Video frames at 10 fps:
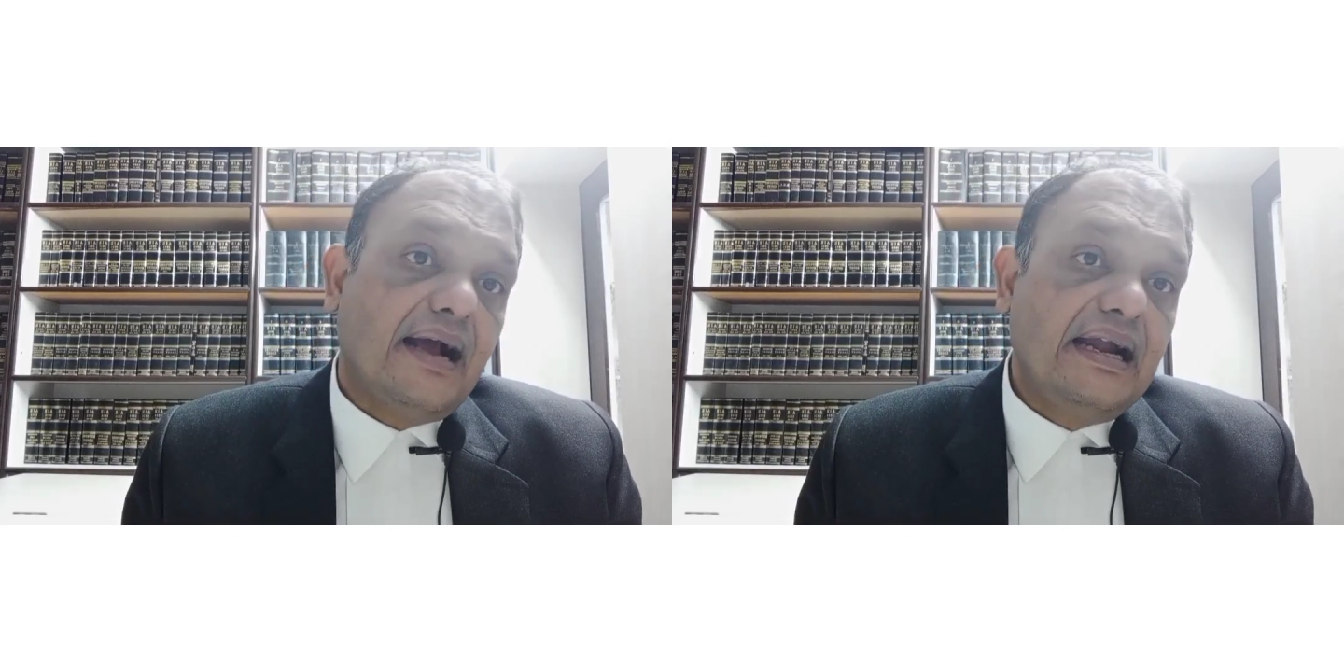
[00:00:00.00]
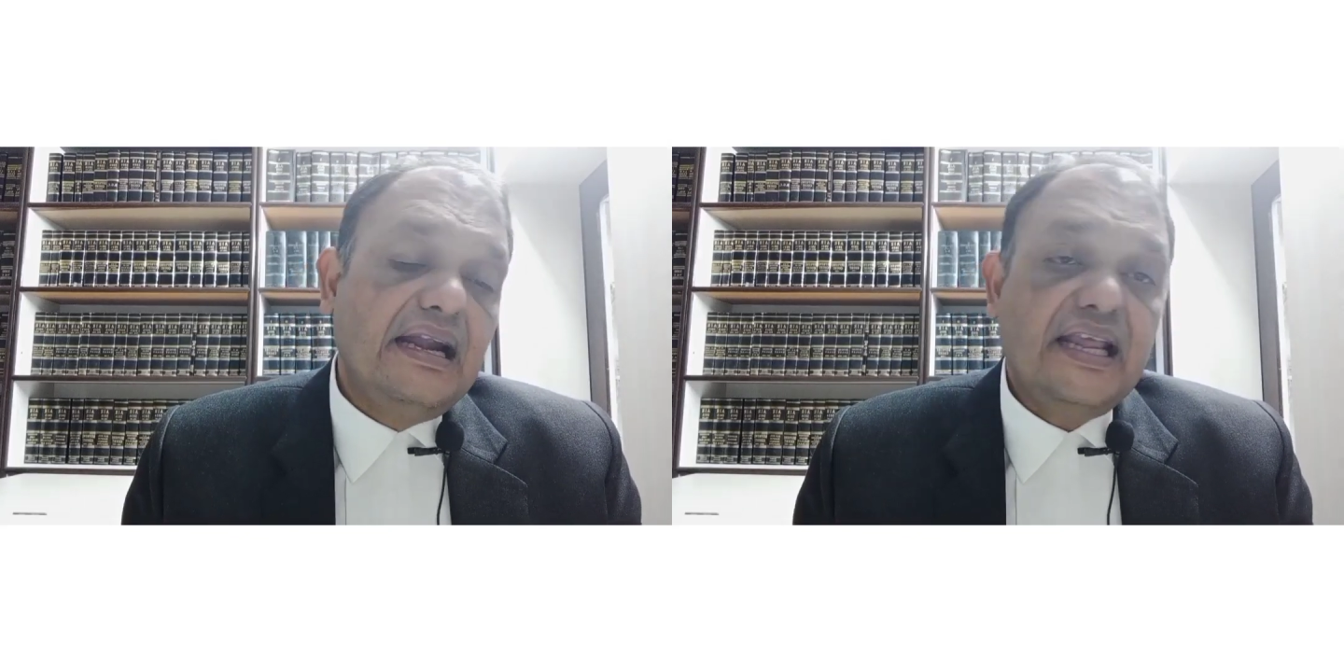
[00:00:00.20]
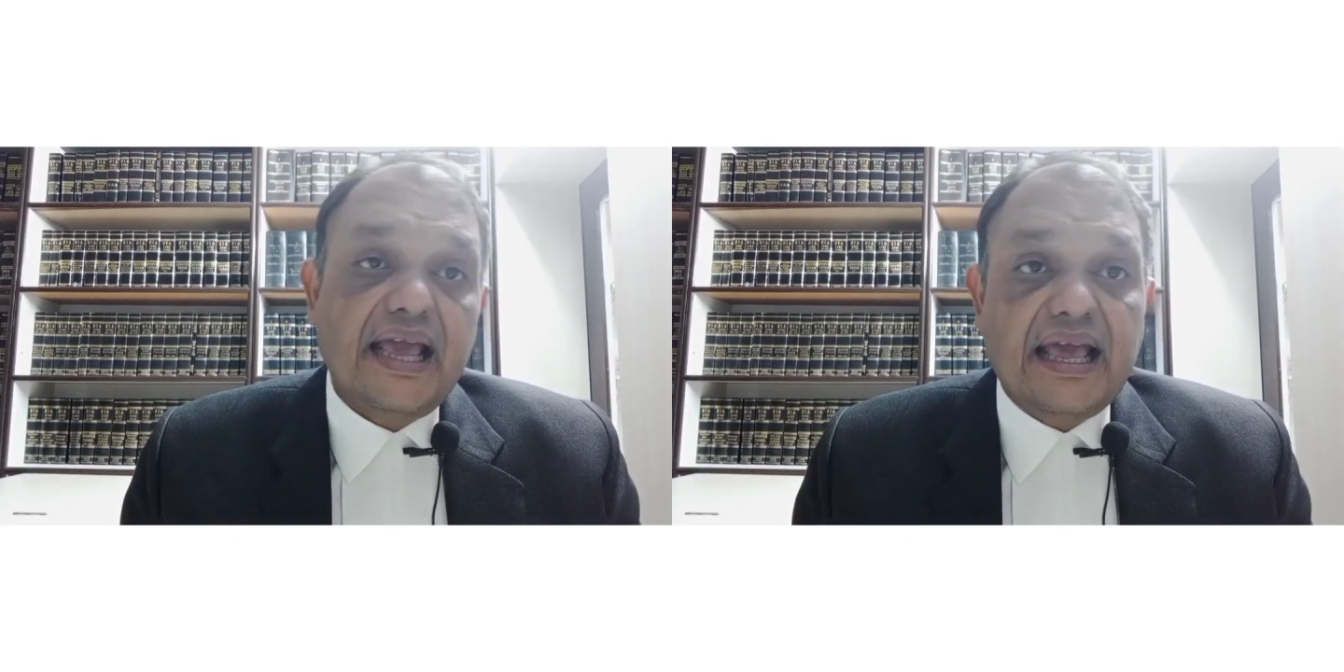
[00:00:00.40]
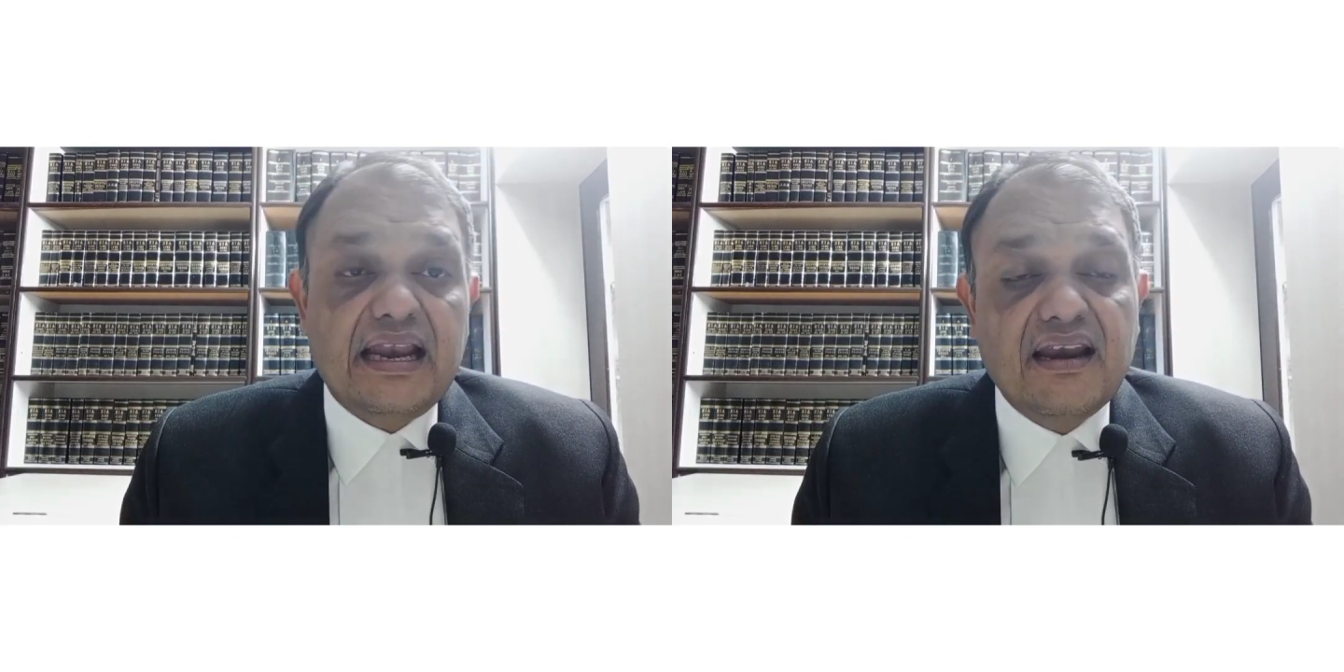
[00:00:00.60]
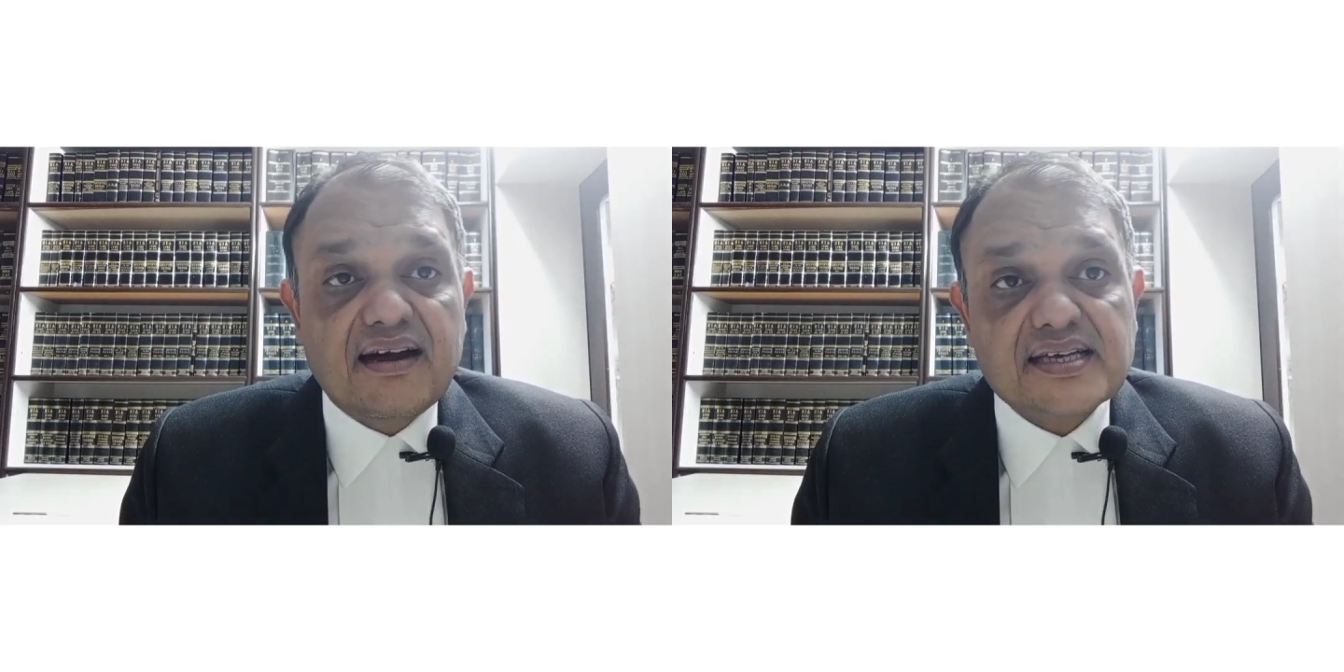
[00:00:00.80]
kindly
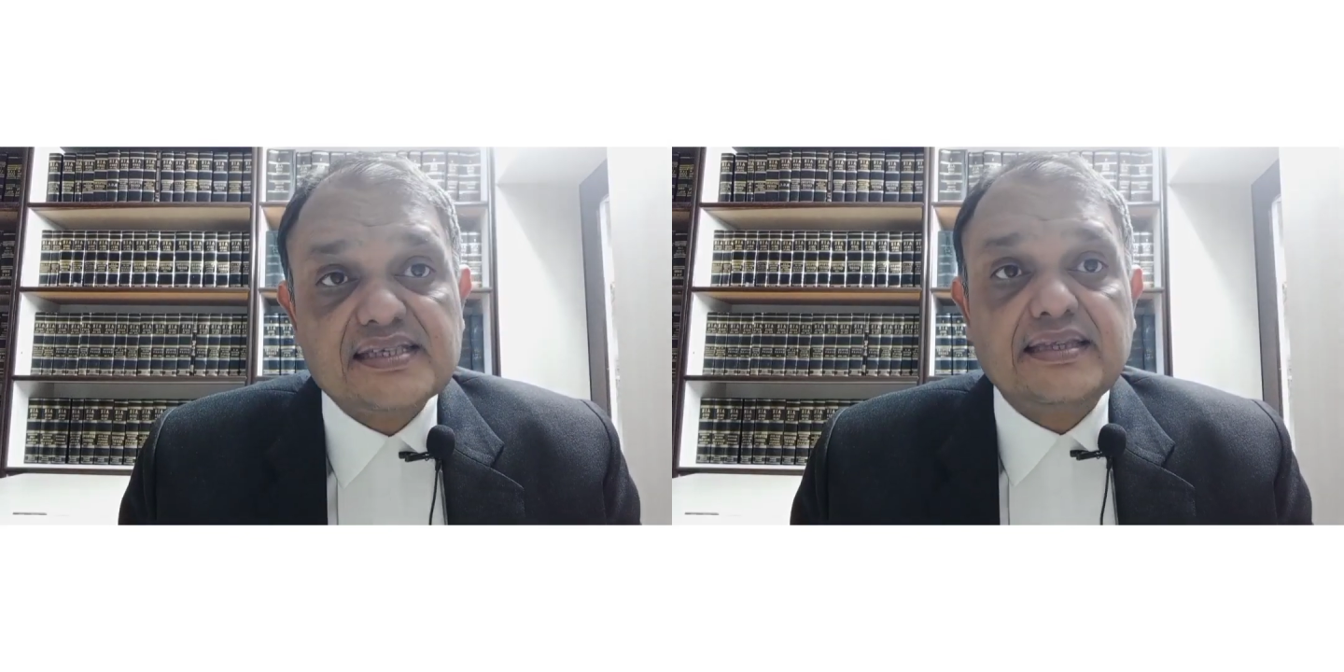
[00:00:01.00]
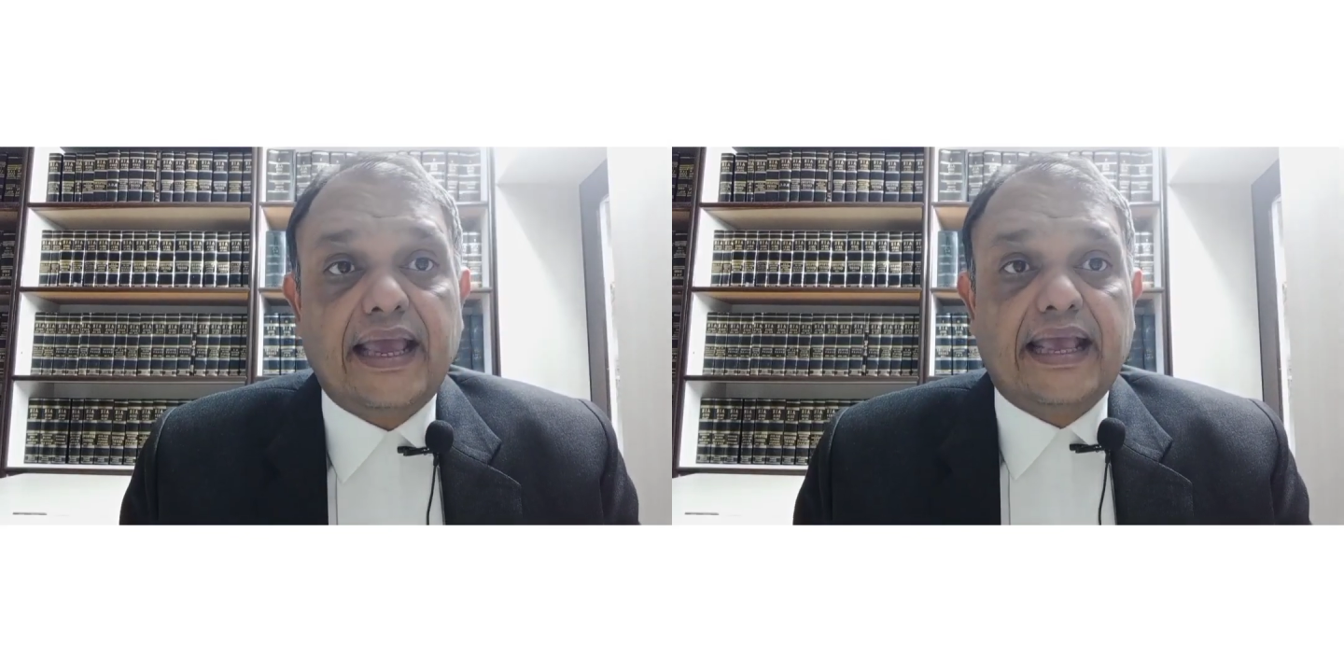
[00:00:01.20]
enlarge the